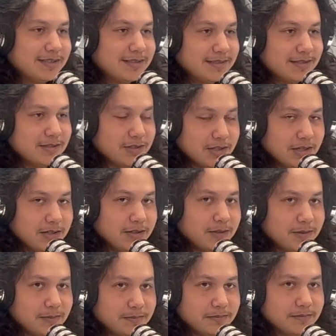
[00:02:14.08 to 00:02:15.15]

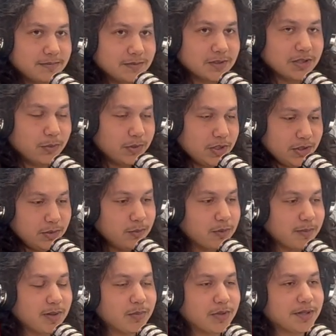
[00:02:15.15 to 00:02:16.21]
So what do you
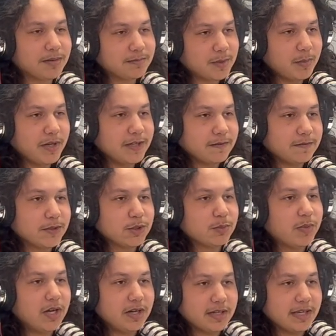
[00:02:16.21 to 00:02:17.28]
remember about your first
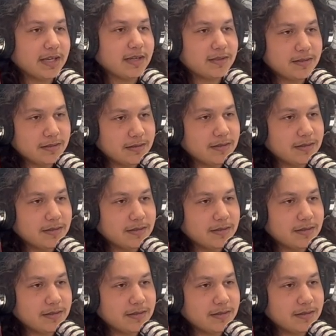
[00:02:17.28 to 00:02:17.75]
podcast?